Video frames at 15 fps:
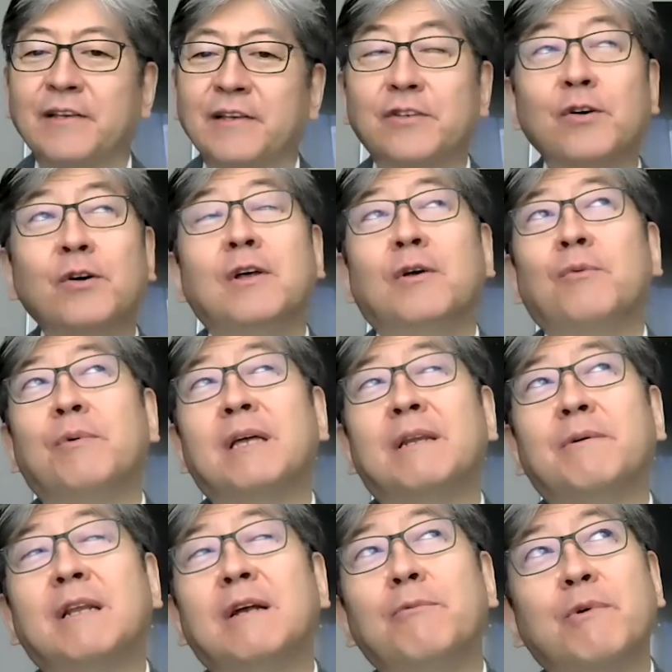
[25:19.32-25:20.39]
So
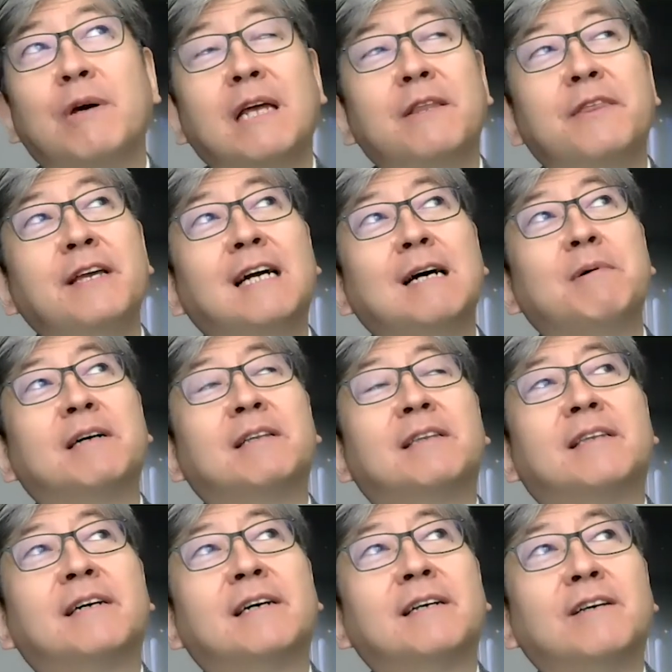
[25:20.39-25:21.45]
when I think about
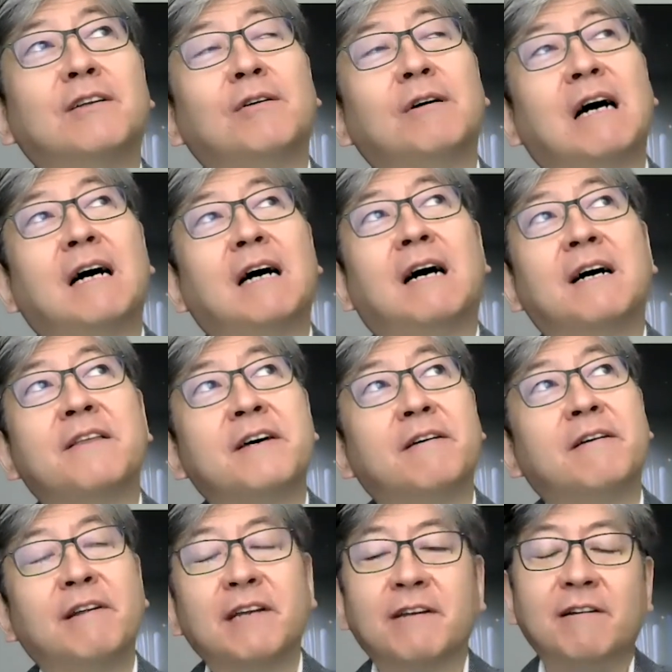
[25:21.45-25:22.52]

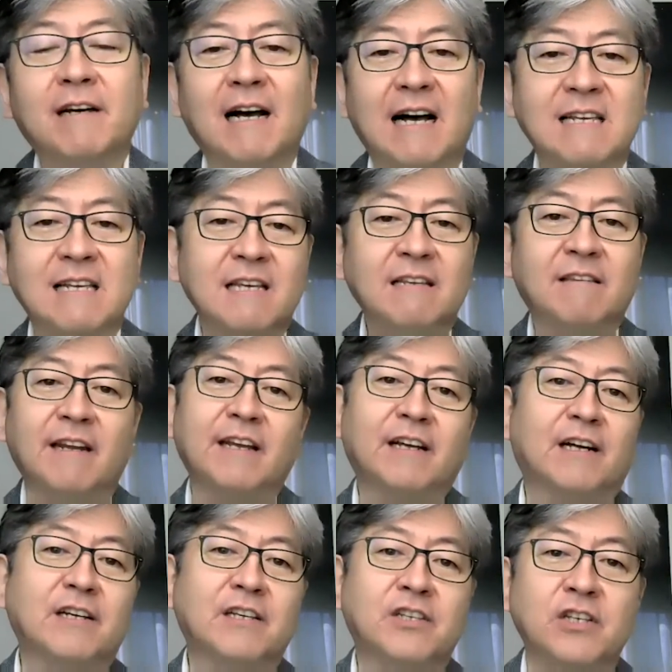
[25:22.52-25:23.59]
other regular asset like
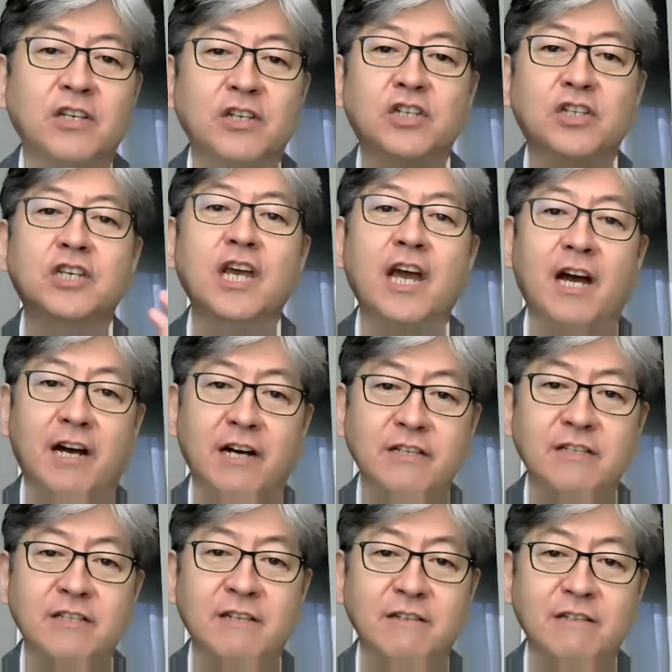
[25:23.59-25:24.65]

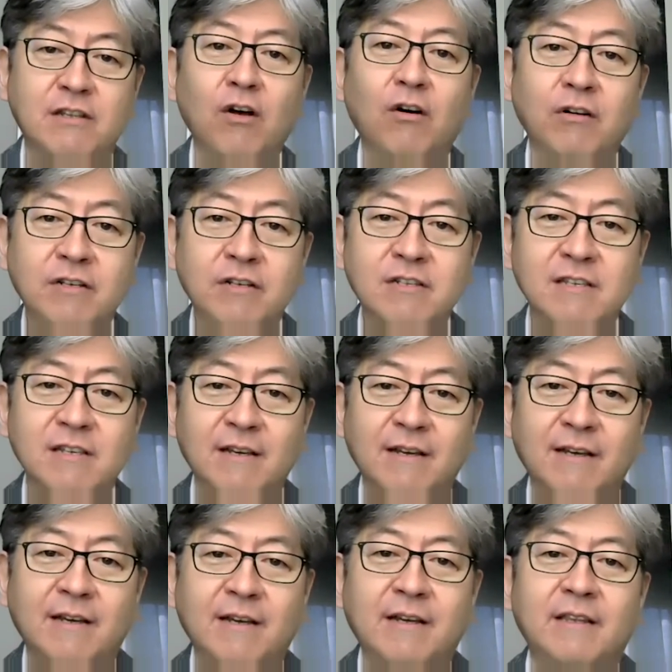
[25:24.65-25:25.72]
shares, stocks,
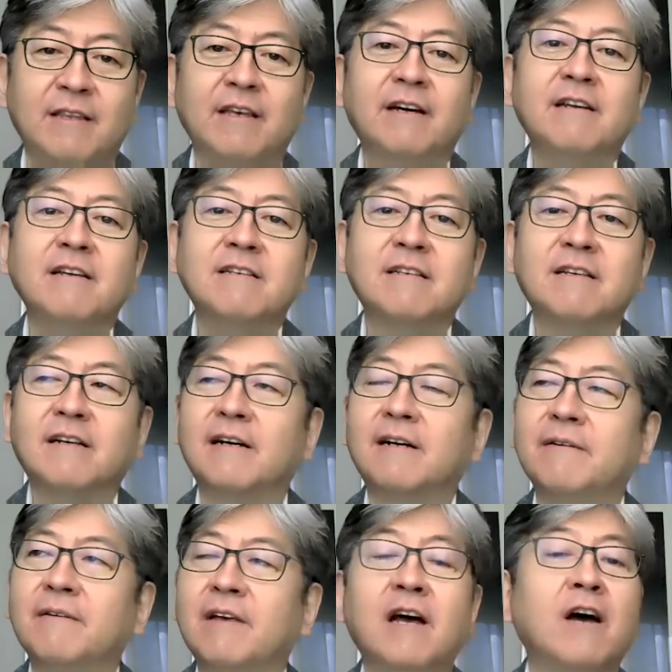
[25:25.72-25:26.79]
there is
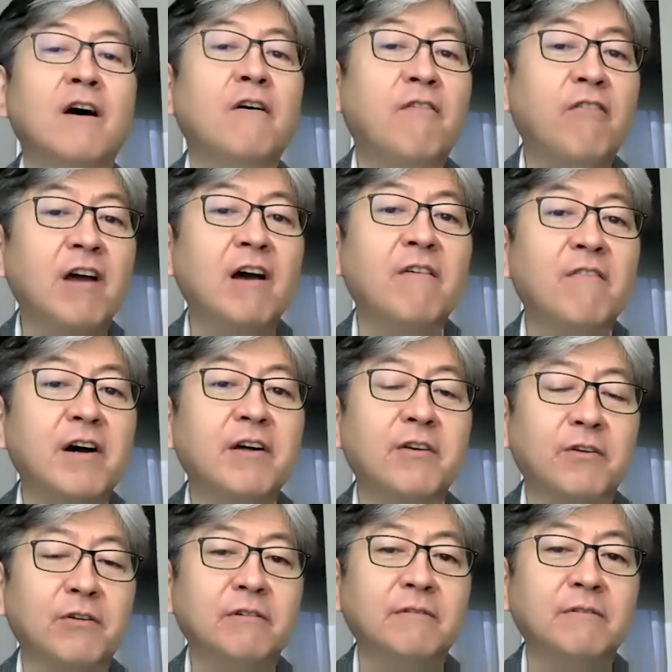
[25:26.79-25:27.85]
a fair
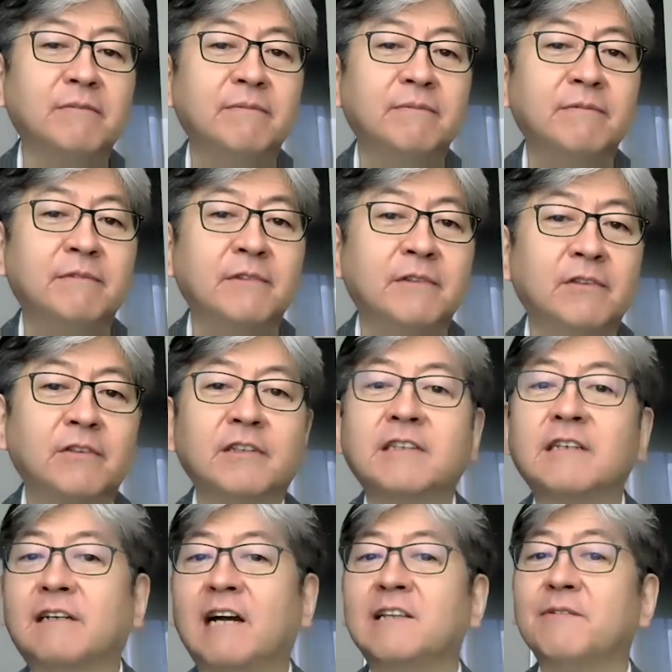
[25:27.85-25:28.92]
value. So
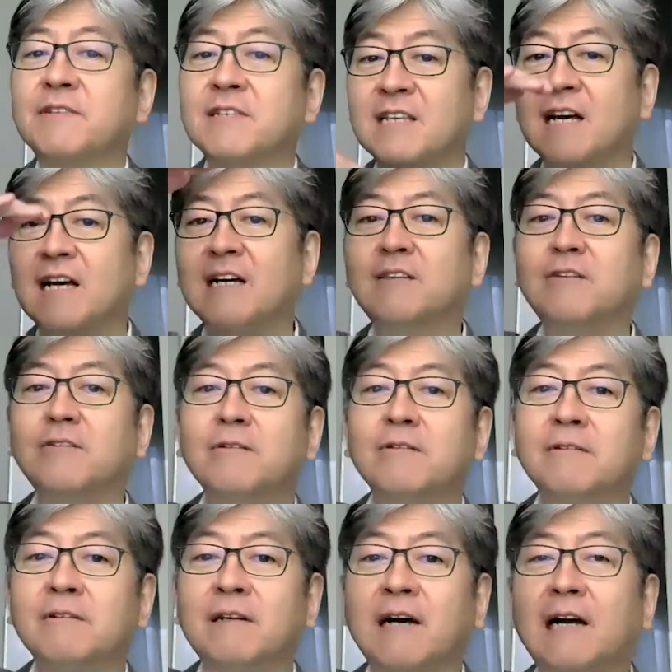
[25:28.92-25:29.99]
there's a kind of
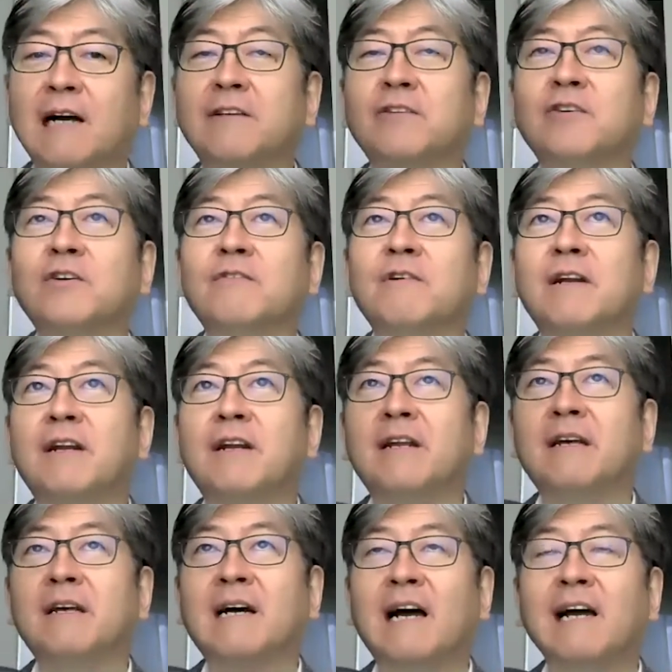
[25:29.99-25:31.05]
certain kind of
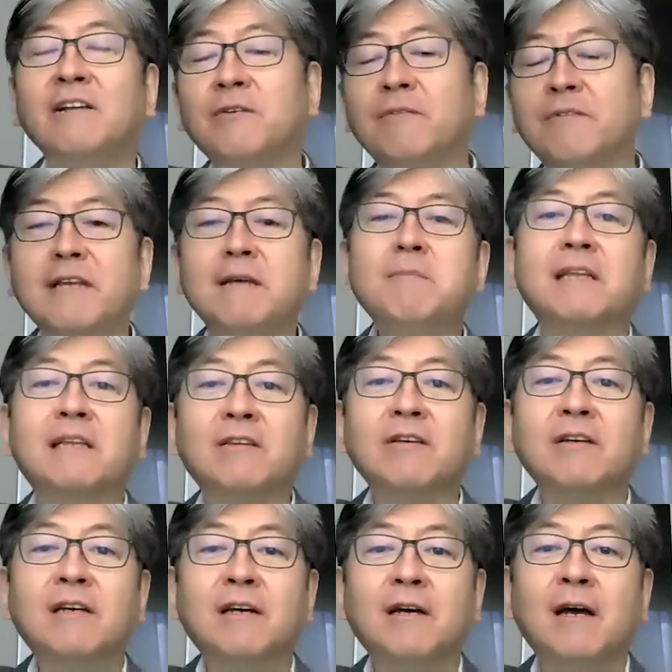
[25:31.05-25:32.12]
limit
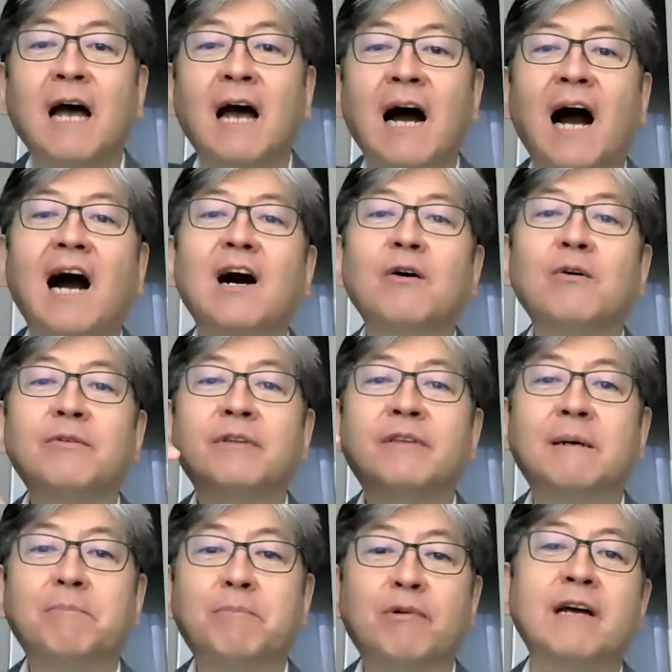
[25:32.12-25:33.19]
how the
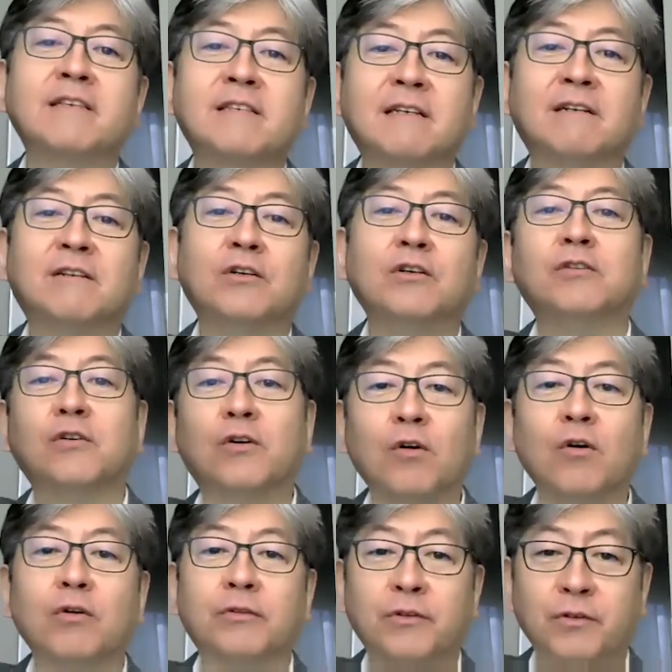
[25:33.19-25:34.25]
price could
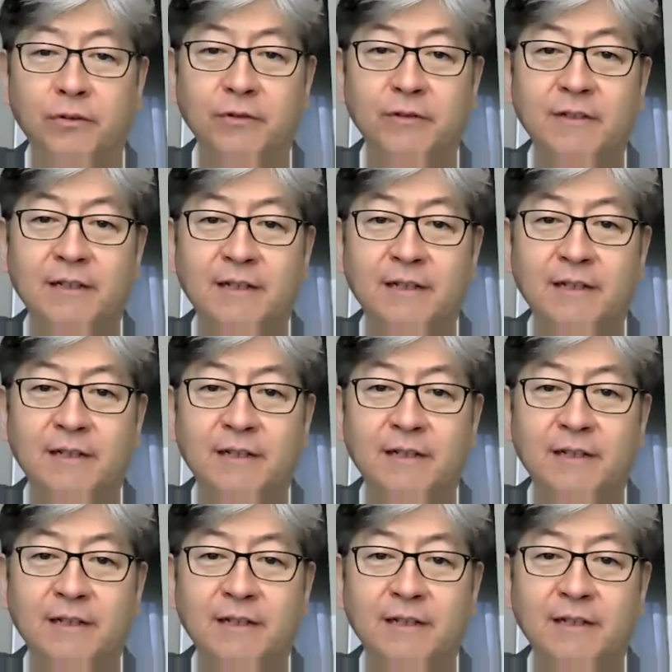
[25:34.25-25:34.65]
go to.